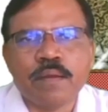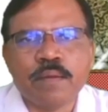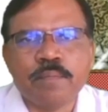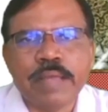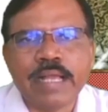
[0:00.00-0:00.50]

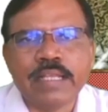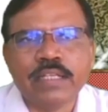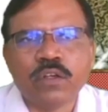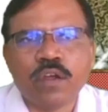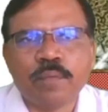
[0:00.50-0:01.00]

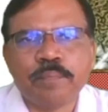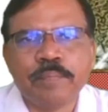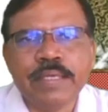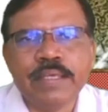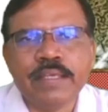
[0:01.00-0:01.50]
Magnitude of
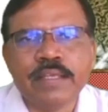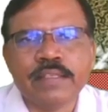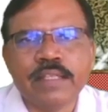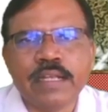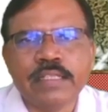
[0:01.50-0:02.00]
P,
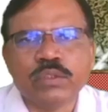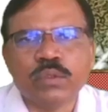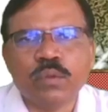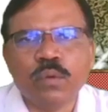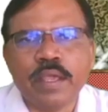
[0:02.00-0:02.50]
that is
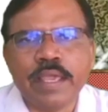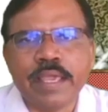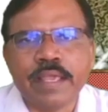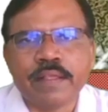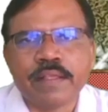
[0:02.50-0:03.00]

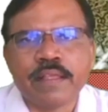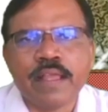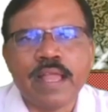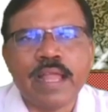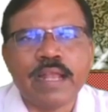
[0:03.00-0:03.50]
OA,
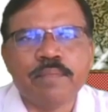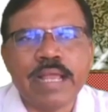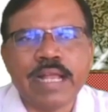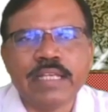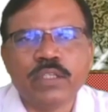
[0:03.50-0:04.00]
and
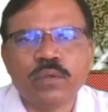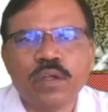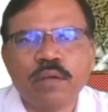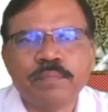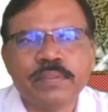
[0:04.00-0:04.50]
magnitude
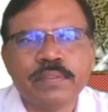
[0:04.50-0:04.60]
of